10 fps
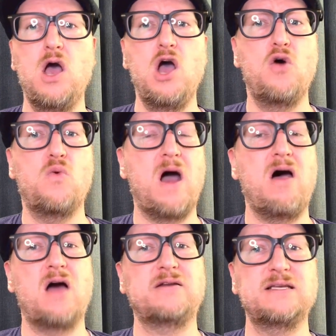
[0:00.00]
While
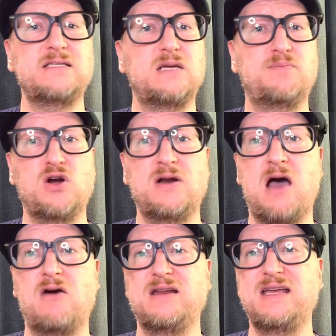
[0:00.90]
autistic
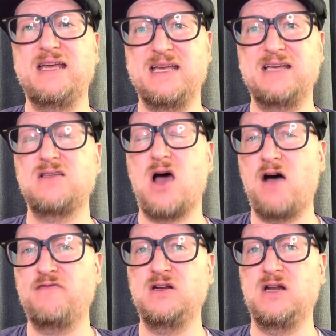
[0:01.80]
burnout is
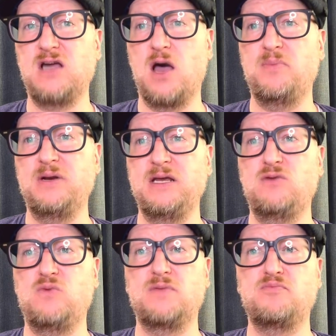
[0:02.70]
often accompanied
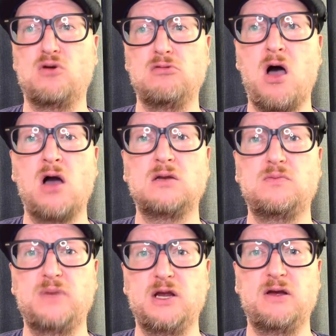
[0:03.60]
with prolonged
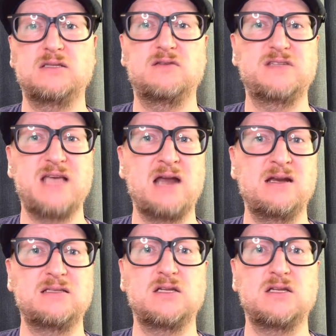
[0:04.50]
periods of sadness and